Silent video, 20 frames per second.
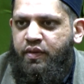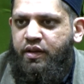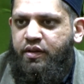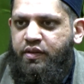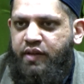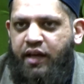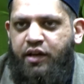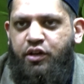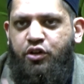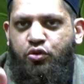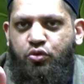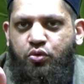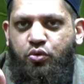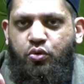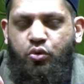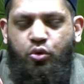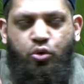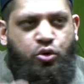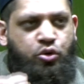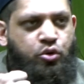They knew
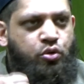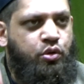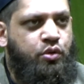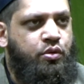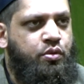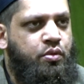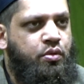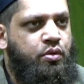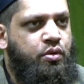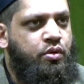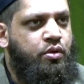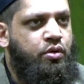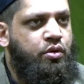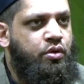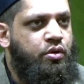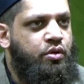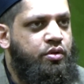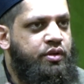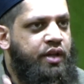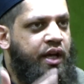Urdu,
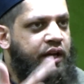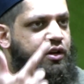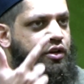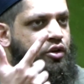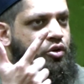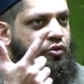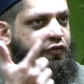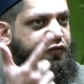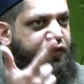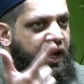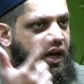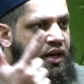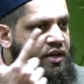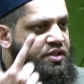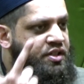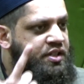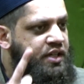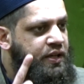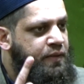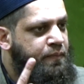they knew
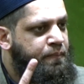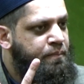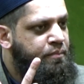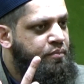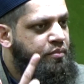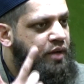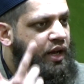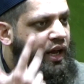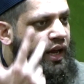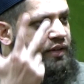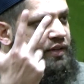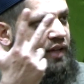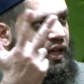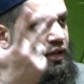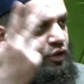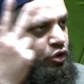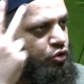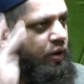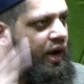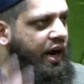Farsi, and they
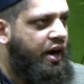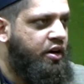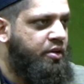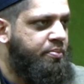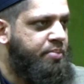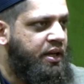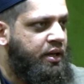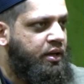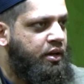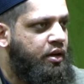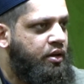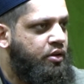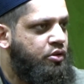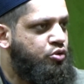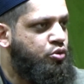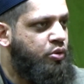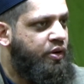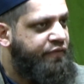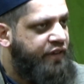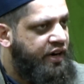knew Arabic
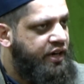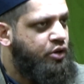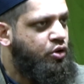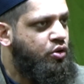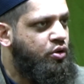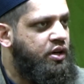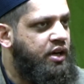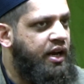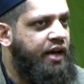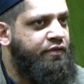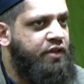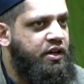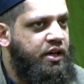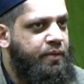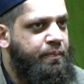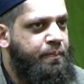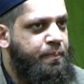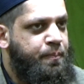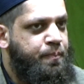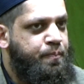to a very good level.